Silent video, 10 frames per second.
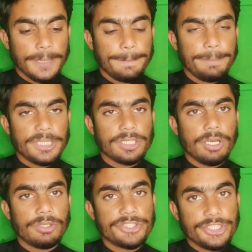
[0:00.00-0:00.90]

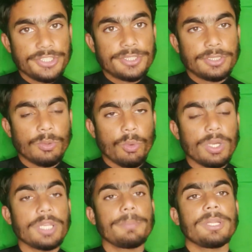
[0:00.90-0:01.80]
Methodologies.
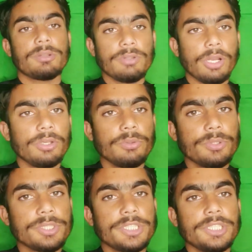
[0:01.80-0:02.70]
What is
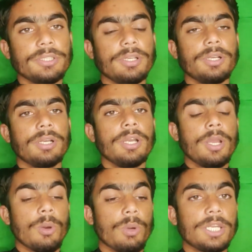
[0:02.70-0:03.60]
methodology?
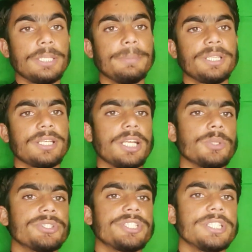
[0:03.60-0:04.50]
What is
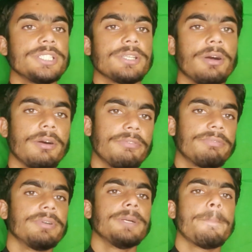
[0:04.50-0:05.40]
methodologies of
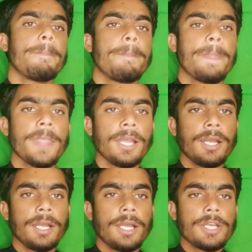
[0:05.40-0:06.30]

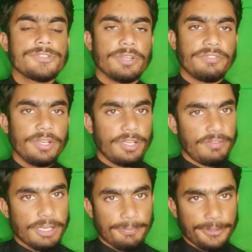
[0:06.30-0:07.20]
software
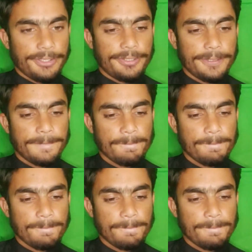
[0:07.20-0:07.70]
development?